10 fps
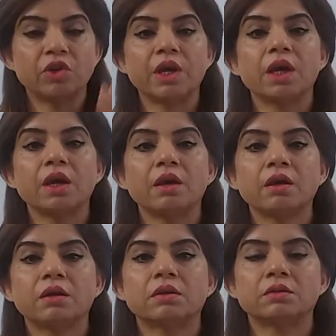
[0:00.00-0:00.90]

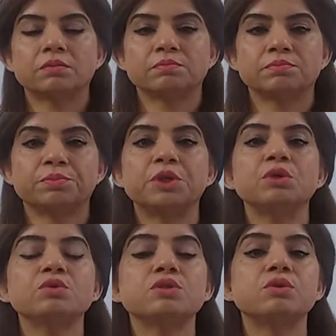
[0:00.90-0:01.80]
they
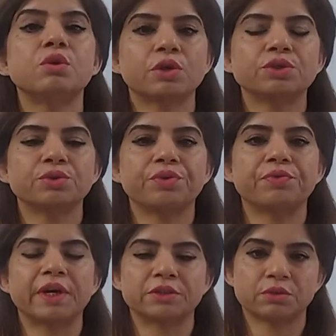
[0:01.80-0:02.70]
used lots of
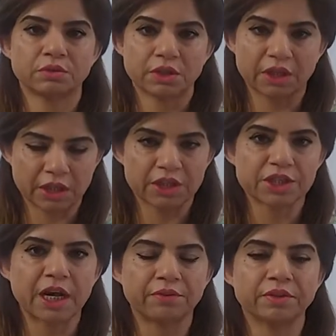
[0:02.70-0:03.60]
effects on
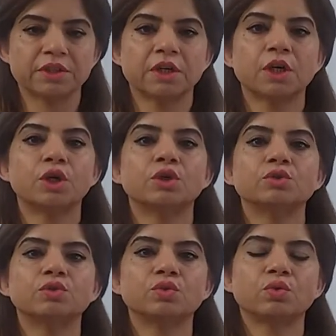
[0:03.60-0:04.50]
English language.
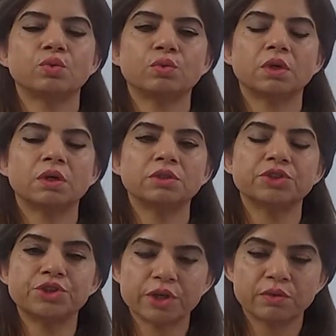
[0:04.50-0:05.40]
So
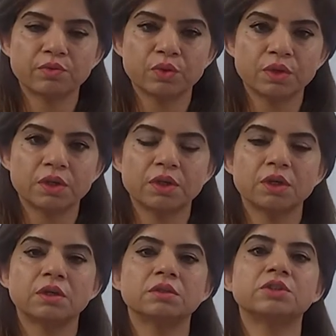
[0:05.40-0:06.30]
the ch
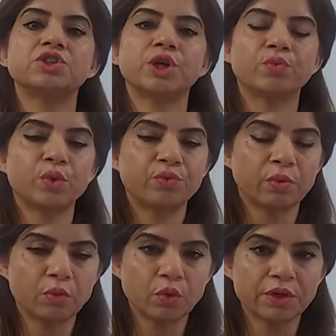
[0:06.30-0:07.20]
word
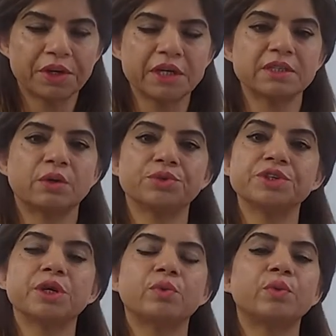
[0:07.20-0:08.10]
from Old Greek sound,
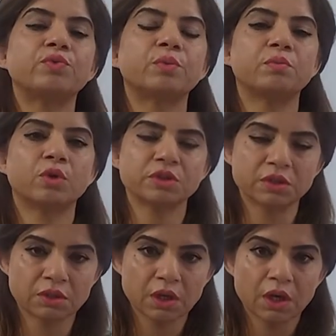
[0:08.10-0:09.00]
the sh word from
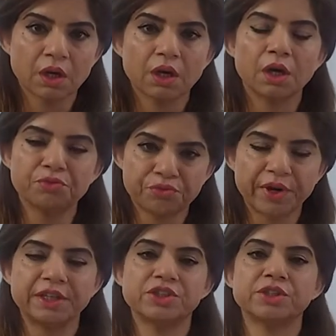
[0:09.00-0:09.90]
modern
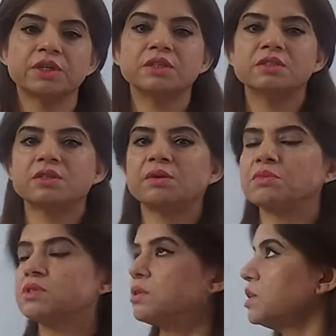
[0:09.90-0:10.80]
French.
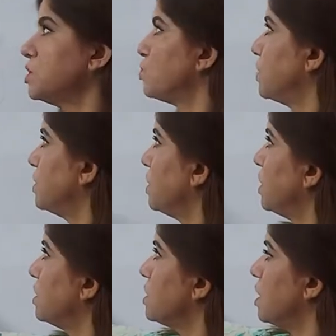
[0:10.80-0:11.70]
Same is the case with
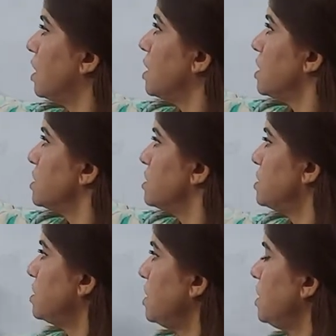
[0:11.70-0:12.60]

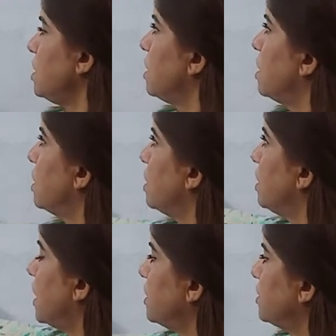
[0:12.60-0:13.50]
C.
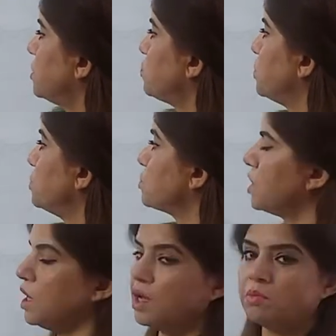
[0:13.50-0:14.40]
Latter has
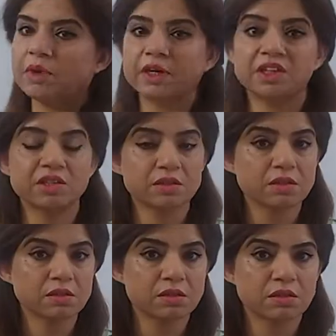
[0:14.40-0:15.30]
produced K, but
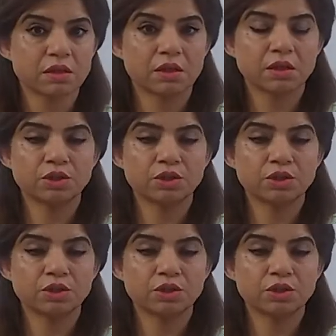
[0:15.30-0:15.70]
this is